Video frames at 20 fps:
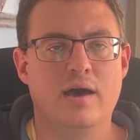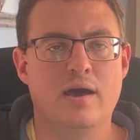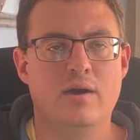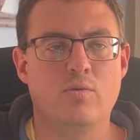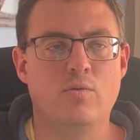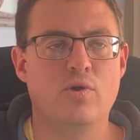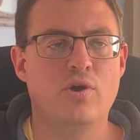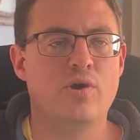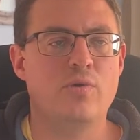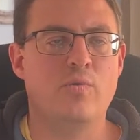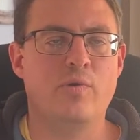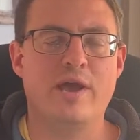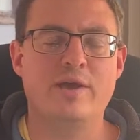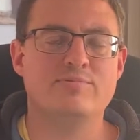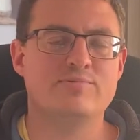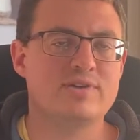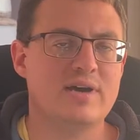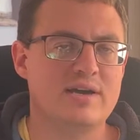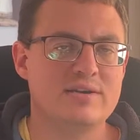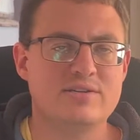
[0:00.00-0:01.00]

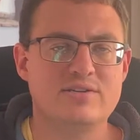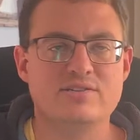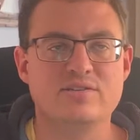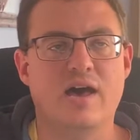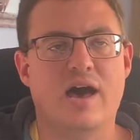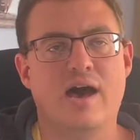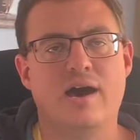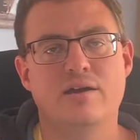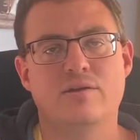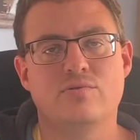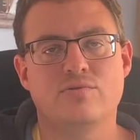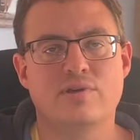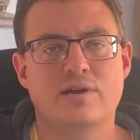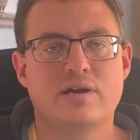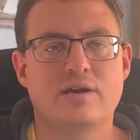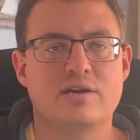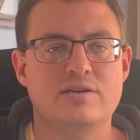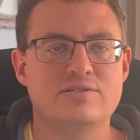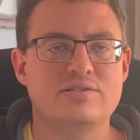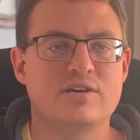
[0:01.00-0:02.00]
website design and all that
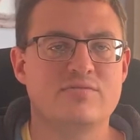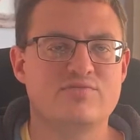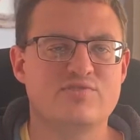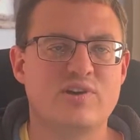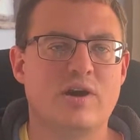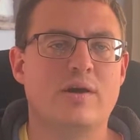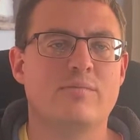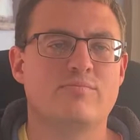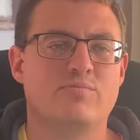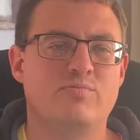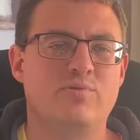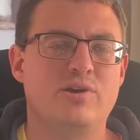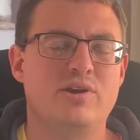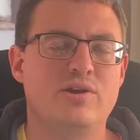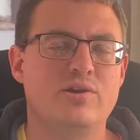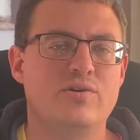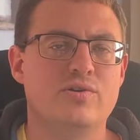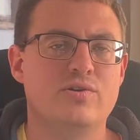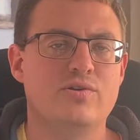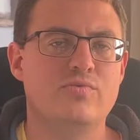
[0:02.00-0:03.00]
kind of stuff. So I'm pretty
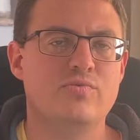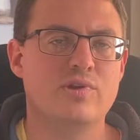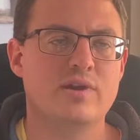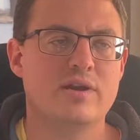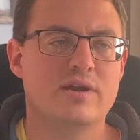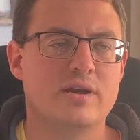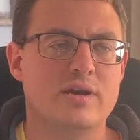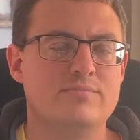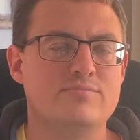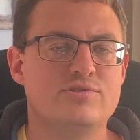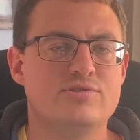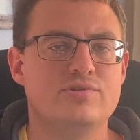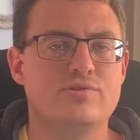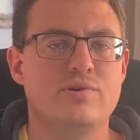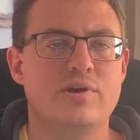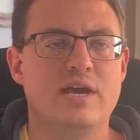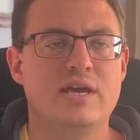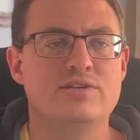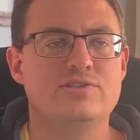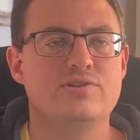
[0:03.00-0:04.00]
good when it comes to
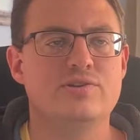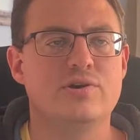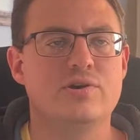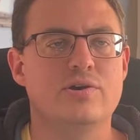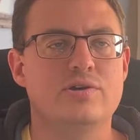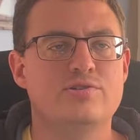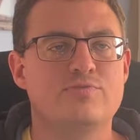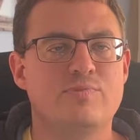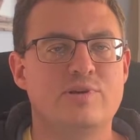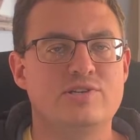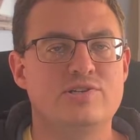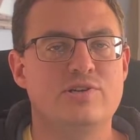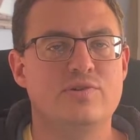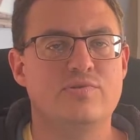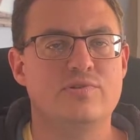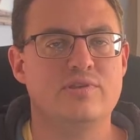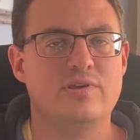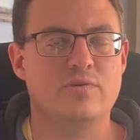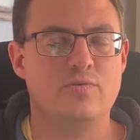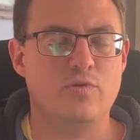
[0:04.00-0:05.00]
SEO, especially
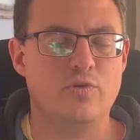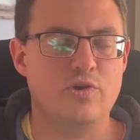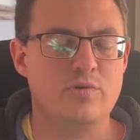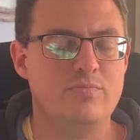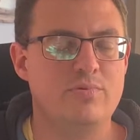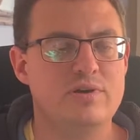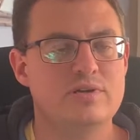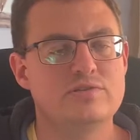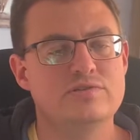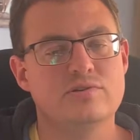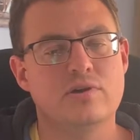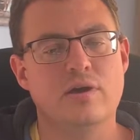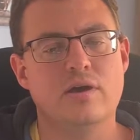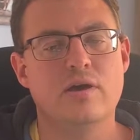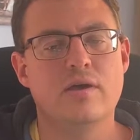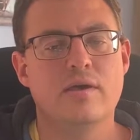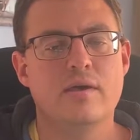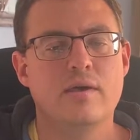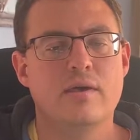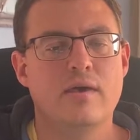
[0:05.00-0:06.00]
within WordPress. So
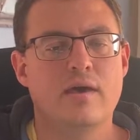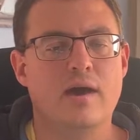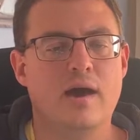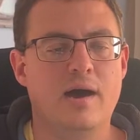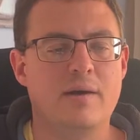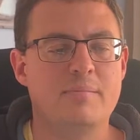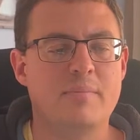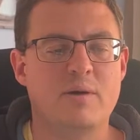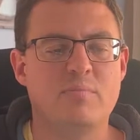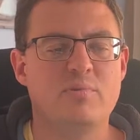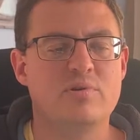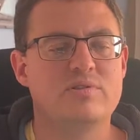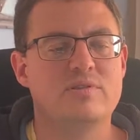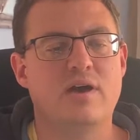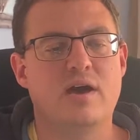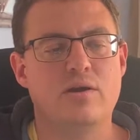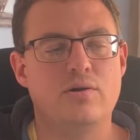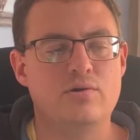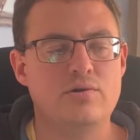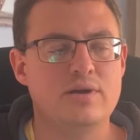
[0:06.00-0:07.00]
I put
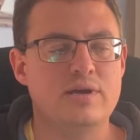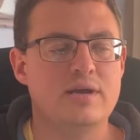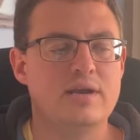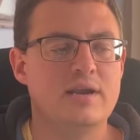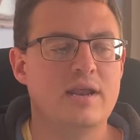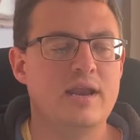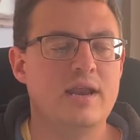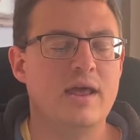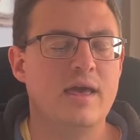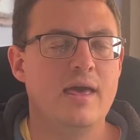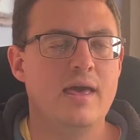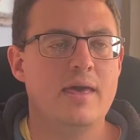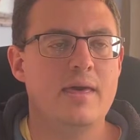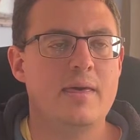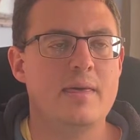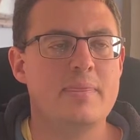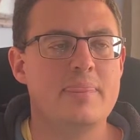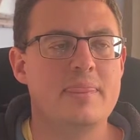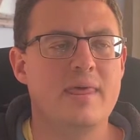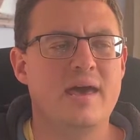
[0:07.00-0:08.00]
that all in,
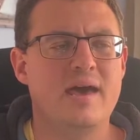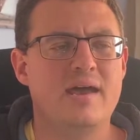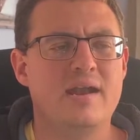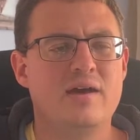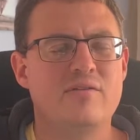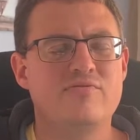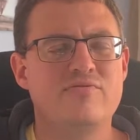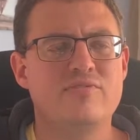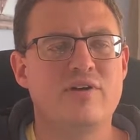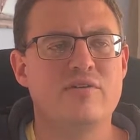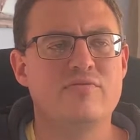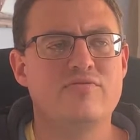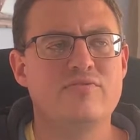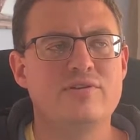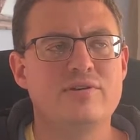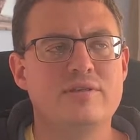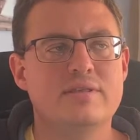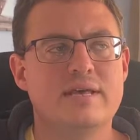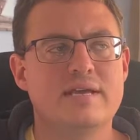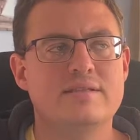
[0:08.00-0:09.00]
and I
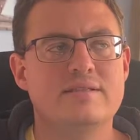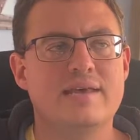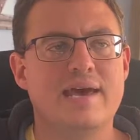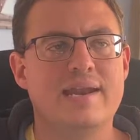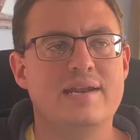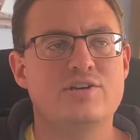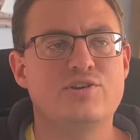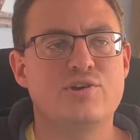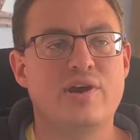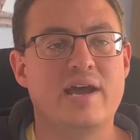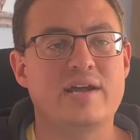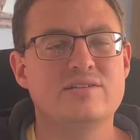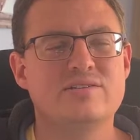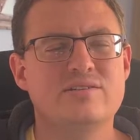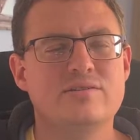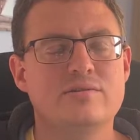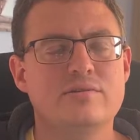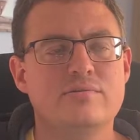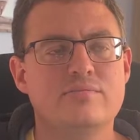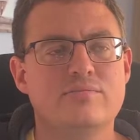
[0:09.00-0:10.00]
feel that
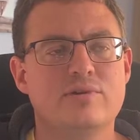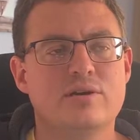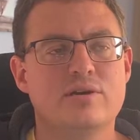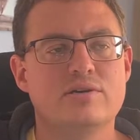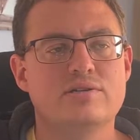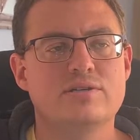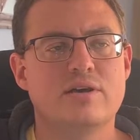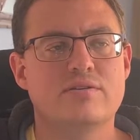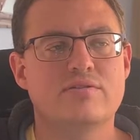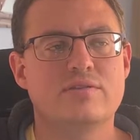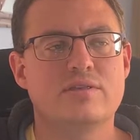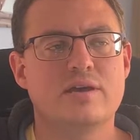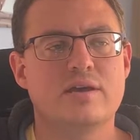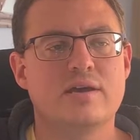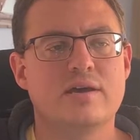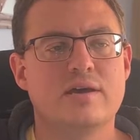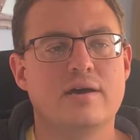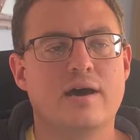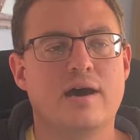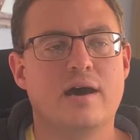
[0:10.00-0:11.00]
attracted them because I
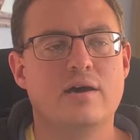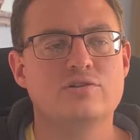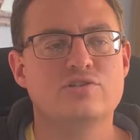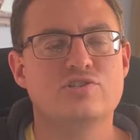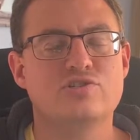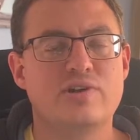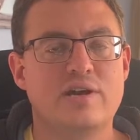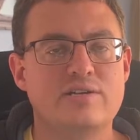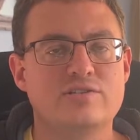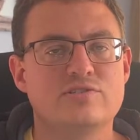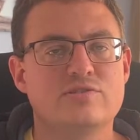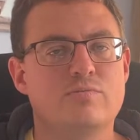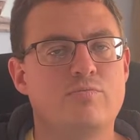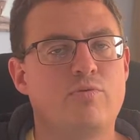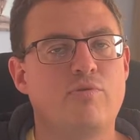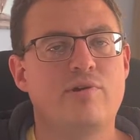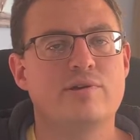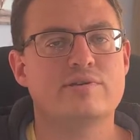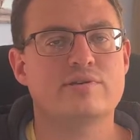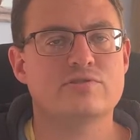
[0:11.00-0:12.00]
think I was straight to the
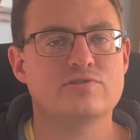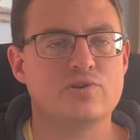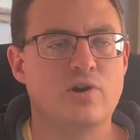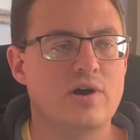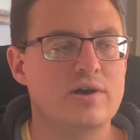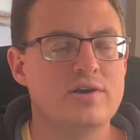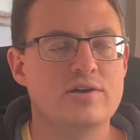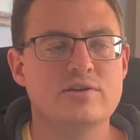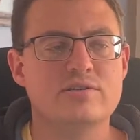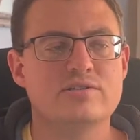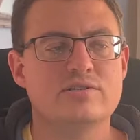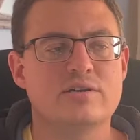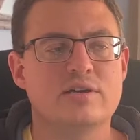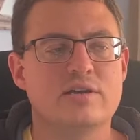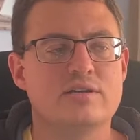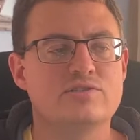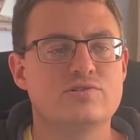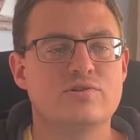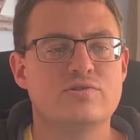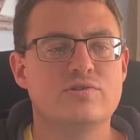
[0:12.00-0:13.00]
point. I was honest, and
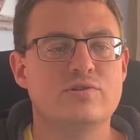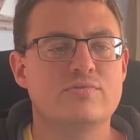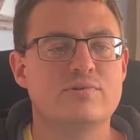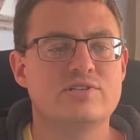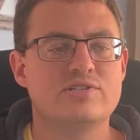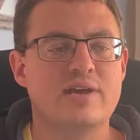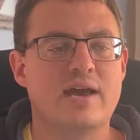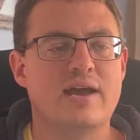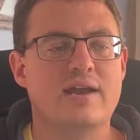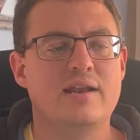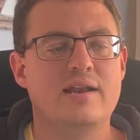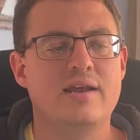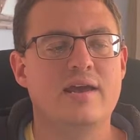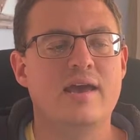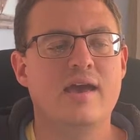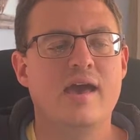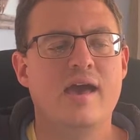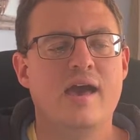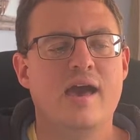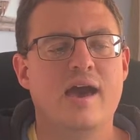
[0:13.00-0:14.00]
I told them exactly.
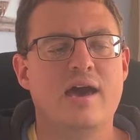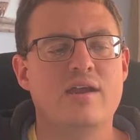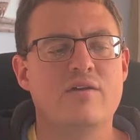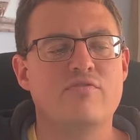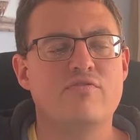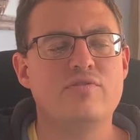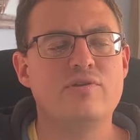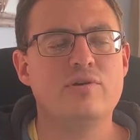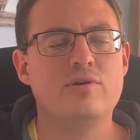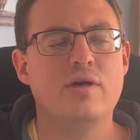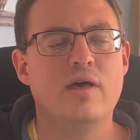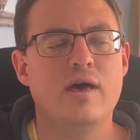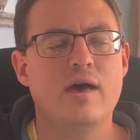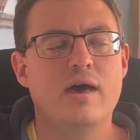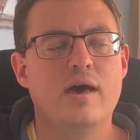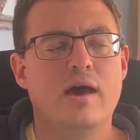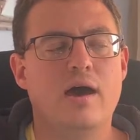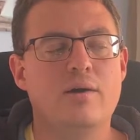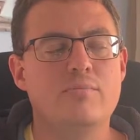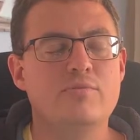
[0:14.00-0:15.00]
And I feel
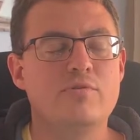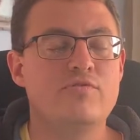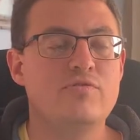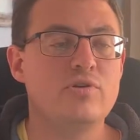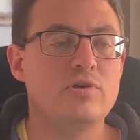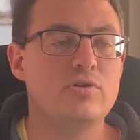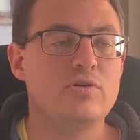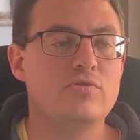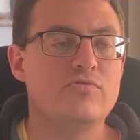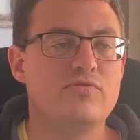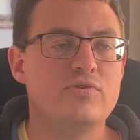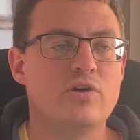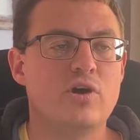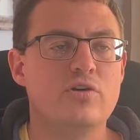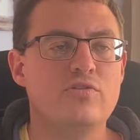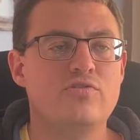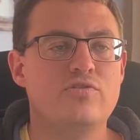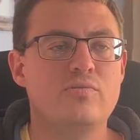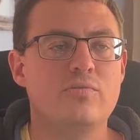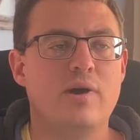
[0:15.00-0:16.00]
if you
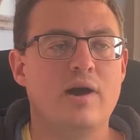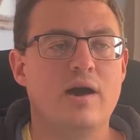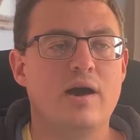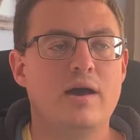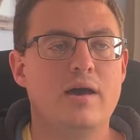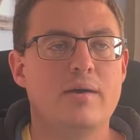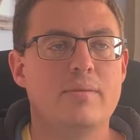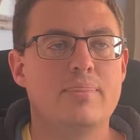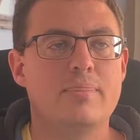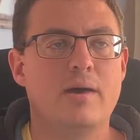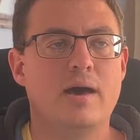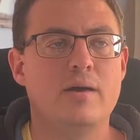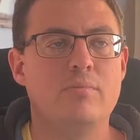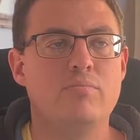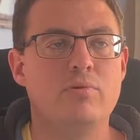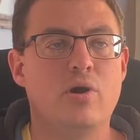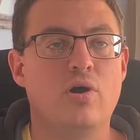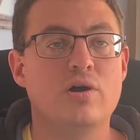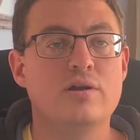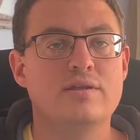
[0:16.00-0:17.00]
go through my
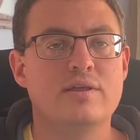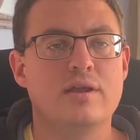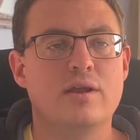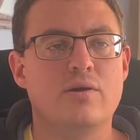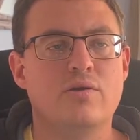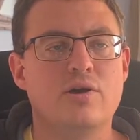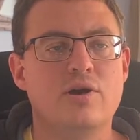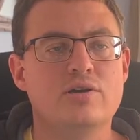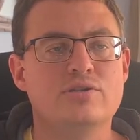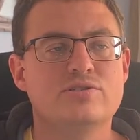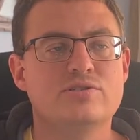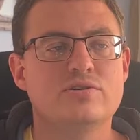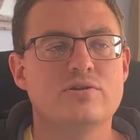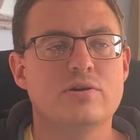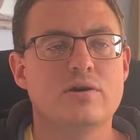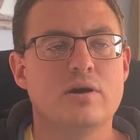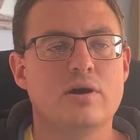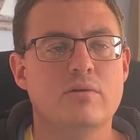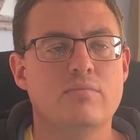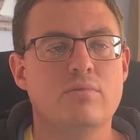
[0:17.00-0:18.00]
blog that I wrote
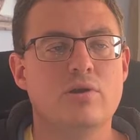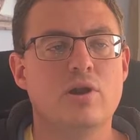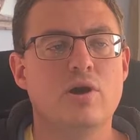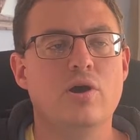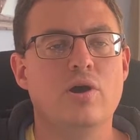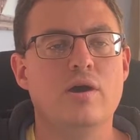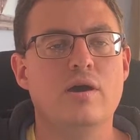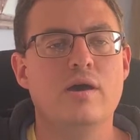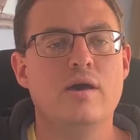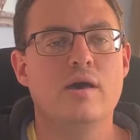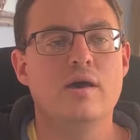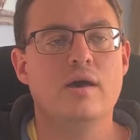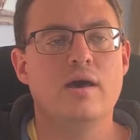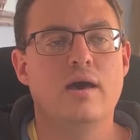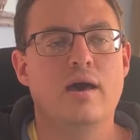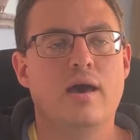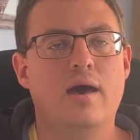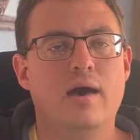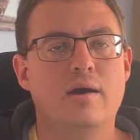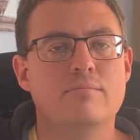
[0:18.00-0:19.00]
below,
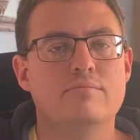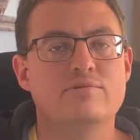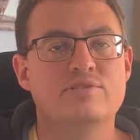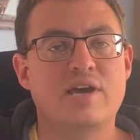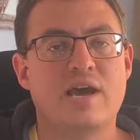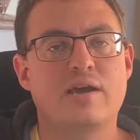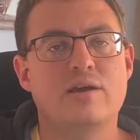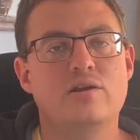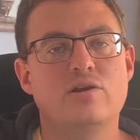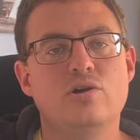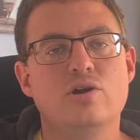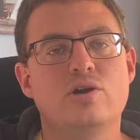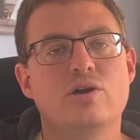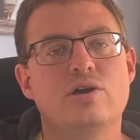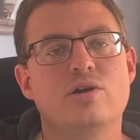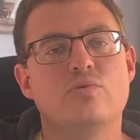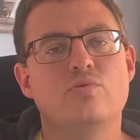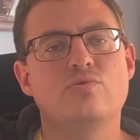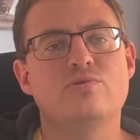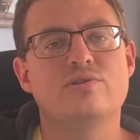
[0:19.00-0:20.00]
take a look
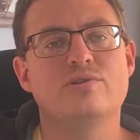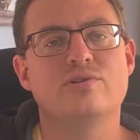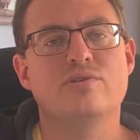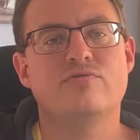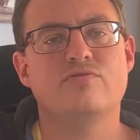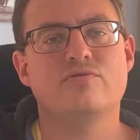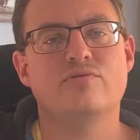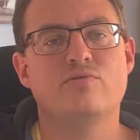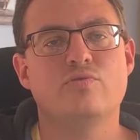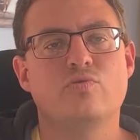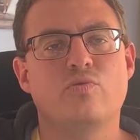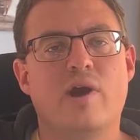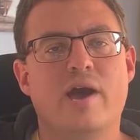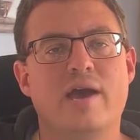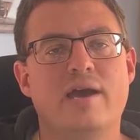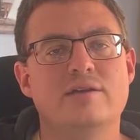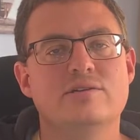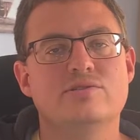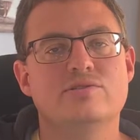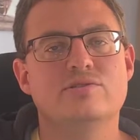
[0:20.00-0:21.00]
at all the different
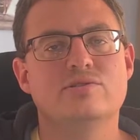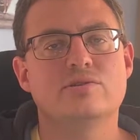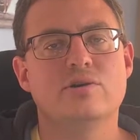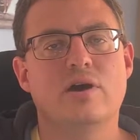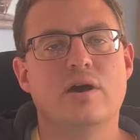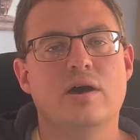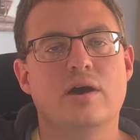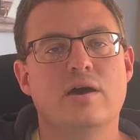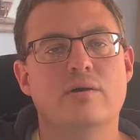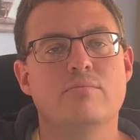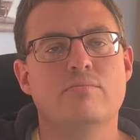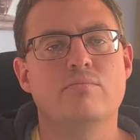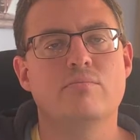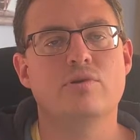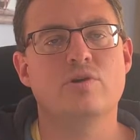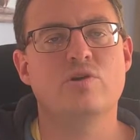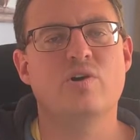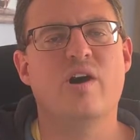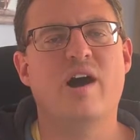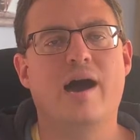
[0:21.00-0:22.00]
ways,
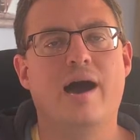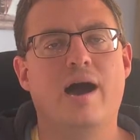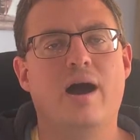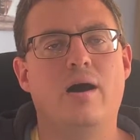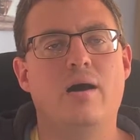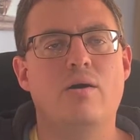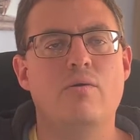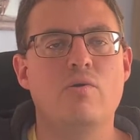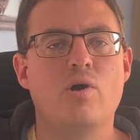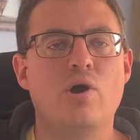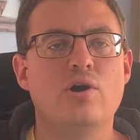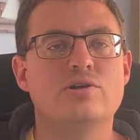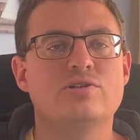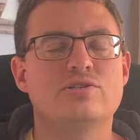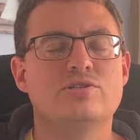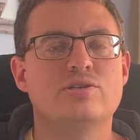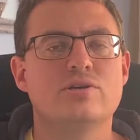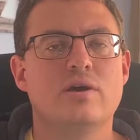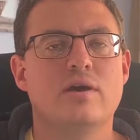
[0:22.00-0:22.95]
how I wrote